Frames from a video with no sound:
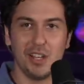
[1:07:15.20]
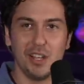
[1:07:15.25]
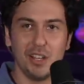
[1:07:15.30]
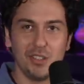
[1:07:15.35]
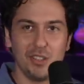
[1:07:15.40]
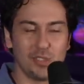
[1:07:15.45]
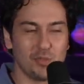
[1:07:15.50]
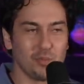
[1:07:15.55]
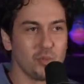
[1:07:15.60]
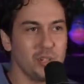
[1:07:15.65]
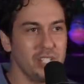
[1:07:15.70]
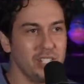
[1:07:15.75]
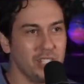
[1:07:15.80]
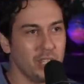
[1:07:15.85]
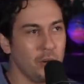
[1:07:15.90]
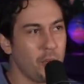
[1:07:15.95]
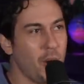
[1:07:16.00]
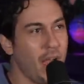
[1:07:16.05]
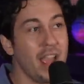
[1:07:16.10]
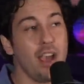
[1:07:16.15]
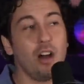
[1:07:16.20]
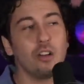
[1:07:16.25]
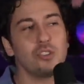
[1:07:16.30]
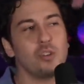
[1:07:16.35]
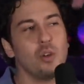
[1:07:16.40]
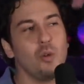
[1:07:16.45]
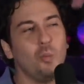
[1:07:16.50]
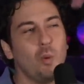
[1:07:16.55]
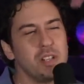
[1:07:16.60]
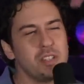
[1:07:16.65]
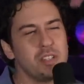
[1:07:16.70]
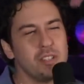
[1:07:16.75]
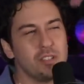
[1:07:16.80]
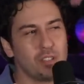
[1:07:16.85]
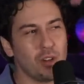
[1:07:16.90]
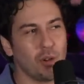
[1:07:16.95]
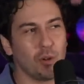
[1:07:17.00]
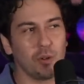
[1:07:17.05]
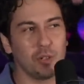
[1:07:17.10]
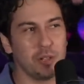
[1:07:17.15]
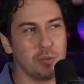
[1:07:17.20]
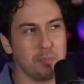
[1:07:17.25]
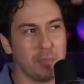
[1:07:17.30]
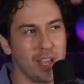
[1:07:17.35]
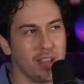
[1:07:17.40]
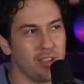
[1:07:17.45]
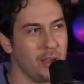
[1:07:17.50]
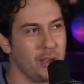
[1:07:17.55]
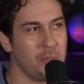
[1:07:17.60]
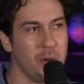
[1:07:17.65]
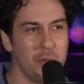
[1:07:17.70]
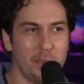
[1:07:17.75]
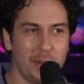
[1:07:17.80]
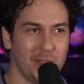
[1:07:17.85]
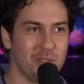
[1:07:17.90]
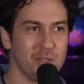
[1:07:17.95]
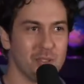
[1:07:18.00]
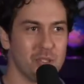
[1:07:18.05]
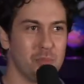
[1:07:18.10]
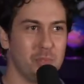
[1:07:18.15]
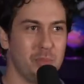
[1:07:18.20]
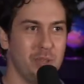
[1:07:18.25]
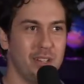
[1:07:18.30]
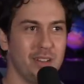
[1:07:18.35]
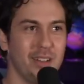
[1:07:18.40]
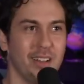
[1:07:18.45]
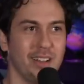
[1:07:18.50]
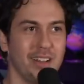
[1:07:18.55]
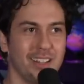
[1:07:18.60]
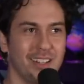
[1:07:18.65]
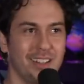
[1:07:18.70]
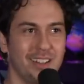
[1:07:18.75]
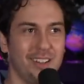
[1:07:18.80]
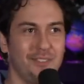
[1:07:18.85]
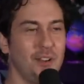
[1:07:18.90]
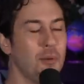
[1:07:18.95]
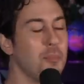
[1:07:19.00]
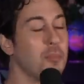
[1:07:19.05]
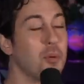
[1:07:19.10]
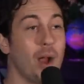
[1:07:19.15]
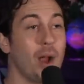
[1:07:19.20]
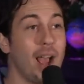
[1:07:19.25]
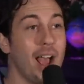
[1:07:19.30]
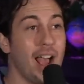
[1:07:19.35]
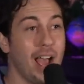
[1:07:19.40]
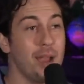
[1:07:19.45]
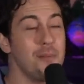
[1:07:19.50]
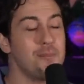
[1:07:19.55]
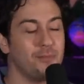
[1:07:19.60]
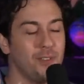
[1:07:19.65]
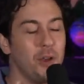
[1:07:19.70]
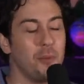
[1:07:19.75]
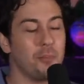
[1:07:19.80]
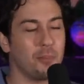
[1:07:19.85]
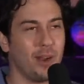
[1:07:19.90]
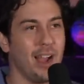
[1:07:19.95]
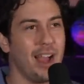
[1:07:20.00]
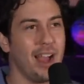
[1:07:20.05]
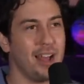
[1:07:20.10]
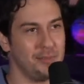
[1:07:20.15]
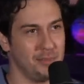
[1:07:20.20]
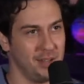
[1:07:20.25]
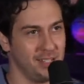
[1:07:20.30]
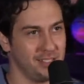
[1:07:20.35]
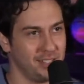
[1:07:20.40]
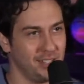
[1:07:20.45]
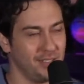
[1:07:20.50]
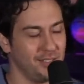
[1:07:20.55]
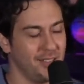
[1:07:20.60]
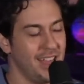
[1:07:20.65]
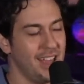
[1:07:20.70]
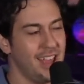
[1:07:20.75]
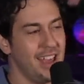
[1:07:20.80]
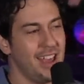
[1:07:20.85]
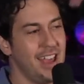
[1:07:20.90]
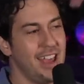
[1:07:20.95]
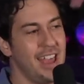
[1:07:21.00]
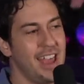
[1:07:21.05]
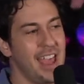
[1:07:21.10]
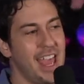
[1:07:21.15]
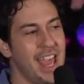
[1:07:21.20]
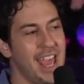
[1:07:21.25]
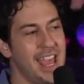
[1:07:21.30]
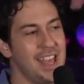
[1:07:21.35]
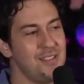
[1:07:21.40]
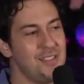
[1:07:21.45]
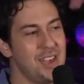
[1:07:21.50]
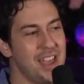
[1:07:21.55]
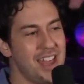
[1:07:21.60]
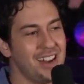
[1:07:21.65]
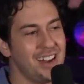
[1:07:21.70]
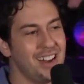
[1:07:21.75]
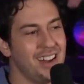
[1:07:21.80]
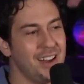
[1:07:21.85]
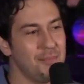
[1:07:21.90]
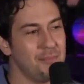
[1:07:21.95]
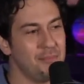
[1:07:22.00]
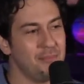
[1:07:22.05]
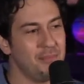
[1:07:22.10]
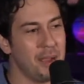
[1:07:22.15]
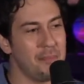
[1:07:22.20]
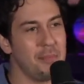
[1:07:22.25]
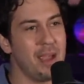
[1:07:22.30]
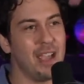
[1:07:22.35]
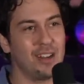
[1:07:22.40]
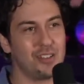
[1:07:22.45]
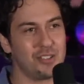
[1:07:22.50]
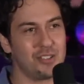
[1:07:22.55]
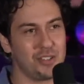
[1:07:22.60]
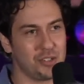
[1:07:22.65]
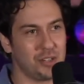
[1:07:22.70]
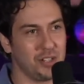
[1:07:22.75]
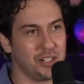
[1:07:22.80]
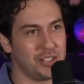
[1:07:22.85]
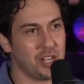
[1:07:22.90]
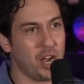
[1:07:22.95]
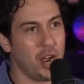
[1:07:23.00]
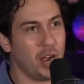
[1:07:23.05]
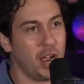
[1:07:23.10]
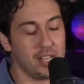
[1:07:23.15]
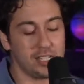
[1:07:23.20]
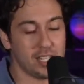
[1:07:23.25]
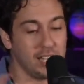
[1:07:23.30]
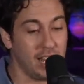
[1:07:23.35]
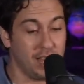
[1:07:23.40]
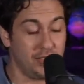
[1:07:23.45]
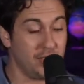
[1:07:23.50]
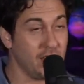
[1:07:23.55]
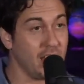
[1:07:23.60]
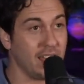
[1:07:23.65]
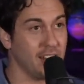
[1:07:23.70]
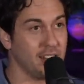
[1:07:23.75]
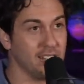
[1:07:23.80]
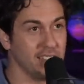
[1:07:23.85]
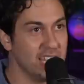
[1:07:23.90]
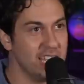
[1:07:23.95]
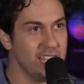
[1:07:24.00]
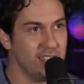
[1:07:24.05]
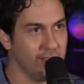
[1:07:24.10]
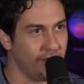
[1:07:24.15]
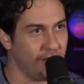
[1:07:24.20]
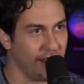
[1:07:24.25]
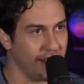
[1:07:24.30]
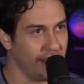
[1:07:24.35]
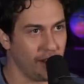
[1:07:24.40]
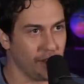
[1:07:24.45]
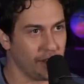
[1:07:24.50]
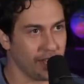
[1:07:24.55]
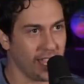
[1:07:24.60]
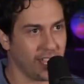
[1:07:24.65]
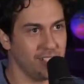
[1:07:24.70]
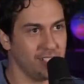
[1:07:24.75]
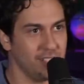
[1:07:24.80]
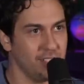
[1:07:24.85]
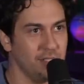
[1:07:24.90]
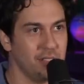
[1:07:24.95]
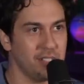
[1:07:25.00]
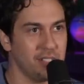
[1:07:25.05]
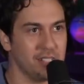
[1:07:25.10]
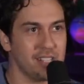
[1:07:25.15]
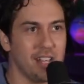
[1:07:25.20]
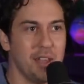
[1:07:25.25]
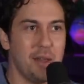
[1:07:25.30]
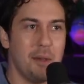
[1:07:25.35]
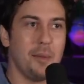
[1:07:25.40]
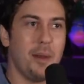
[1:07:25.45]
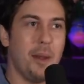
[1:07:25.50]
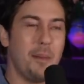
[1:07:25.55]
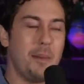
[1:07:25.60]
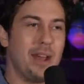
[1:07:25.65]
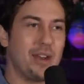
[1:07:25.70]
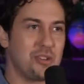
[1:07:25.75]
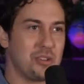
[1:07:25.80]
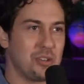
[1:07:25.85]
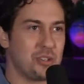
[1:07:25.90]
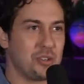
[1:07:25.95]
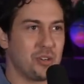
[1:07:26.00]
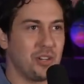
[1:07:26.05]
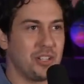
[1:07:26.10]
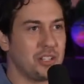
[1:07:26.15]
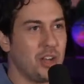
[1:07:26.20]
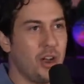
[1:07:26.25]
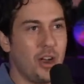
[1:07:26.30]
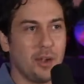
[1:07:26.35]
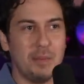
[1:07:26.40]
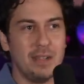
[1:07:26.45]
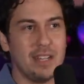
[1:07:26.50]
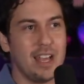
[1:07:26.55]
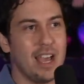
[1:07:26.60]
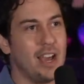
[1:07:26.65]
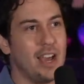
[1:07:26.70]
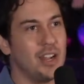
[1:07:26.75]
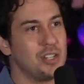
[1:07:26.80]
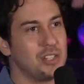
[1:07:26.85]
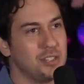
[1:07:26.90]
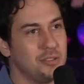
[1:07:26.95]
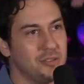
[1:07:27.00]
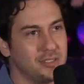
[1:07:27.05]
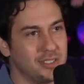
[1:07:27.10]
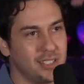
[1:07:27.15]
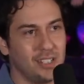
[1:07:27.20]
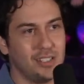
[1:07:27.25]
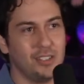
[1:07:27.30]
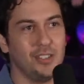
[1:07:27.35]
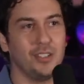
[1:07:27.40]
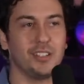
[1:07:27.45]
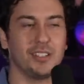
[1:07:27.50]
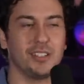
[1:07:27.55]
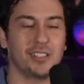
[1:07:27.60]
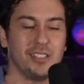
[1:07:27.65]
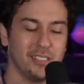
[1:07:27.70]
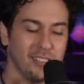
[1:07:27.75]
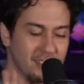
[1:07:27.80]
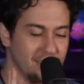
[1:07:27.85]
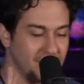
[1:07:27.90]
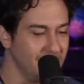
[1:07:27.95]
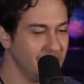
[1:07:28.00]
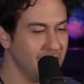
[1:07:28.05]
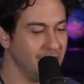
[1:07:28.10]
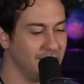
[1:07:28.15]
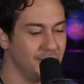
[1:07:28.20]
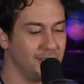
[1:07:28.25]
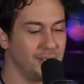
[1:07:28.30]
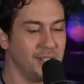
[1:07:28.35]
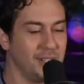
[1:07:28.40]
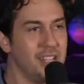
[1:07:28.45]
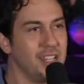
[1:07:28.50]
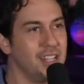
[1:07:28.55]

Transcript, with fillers: this really whack. Also, it wasn't totally Bale. I put my own spin on it. I felt proud. I felt proud of myself. And then um, my manager sort of talked. I said, I think I got to leave. I don't think I can do this. My manager sort of talked me down, and she was like, Look, this is you know,